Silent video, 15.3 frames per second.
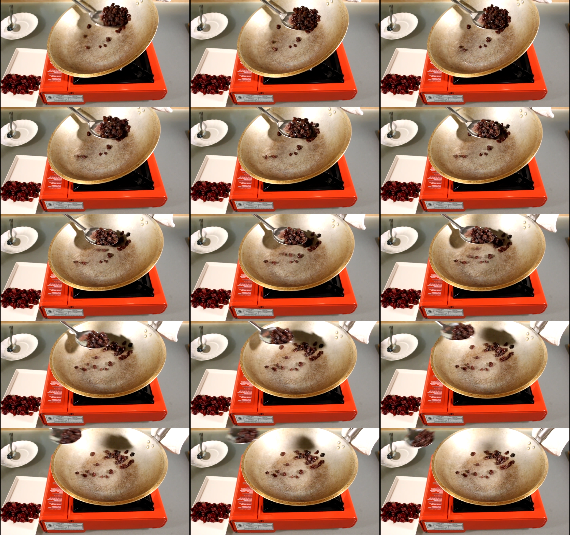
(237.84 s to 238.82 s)

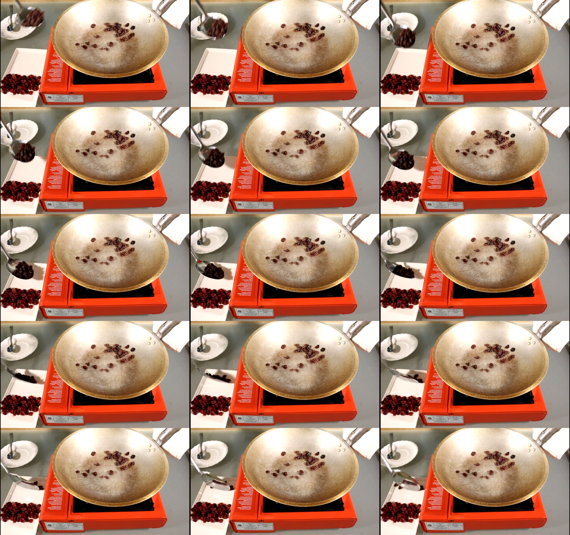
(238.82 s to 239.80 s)

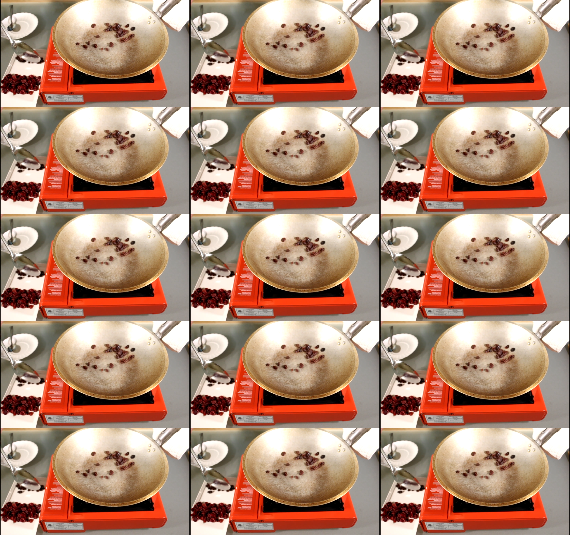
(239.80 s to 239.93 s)
Nothing is said.